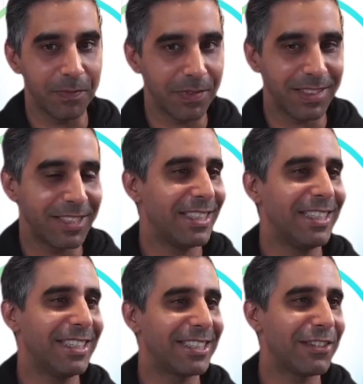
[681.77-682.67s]
you
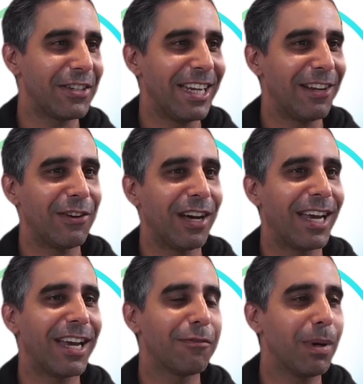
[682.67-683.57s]
see, so now I
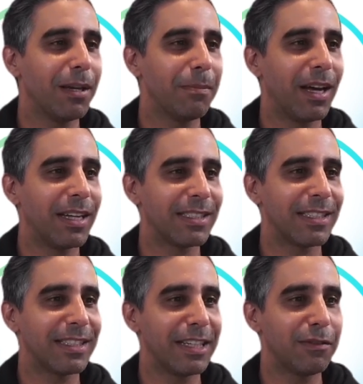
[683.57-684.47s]
have bypassed the
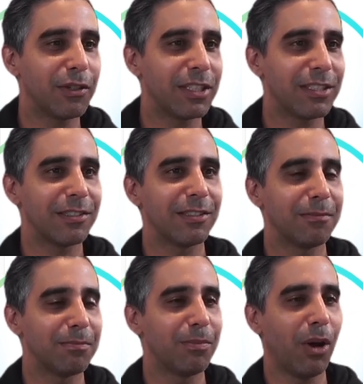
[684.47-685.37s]
need for it to
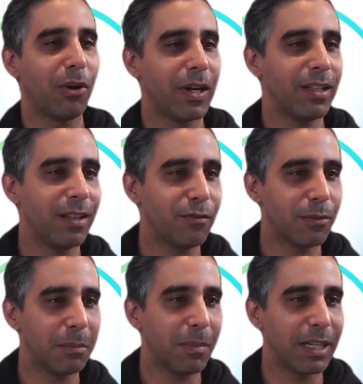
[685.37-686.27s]
borrow anything
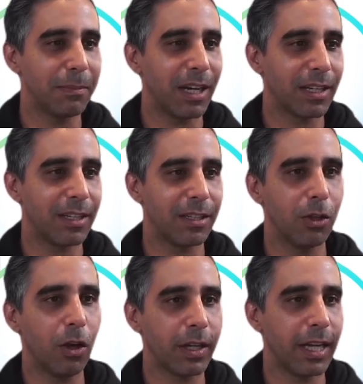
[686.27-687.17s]
from the money market and
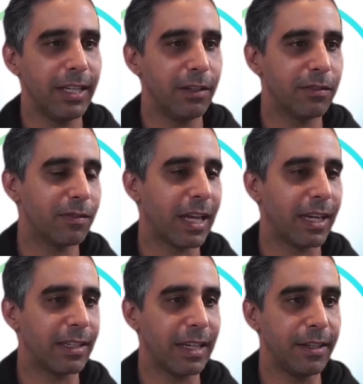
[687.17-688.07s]
lock any of
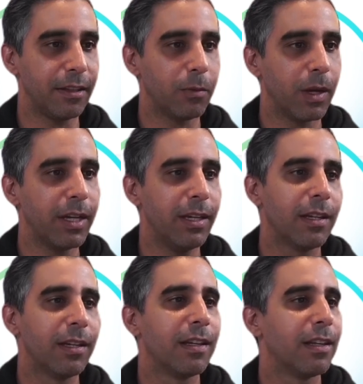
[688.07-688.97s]
that ETH away.
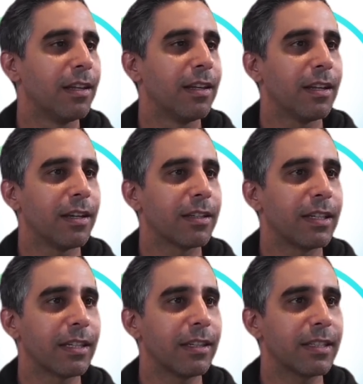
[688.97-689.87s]
I'm going
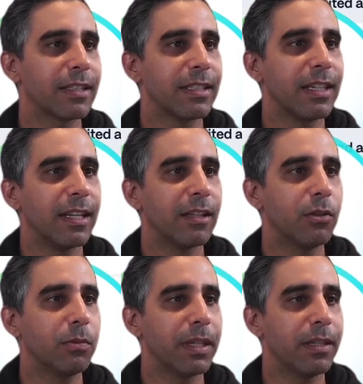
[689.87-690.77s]
to click start
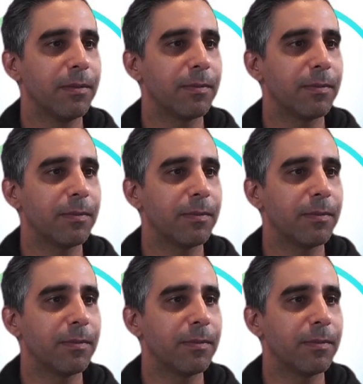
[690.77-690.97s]
looping,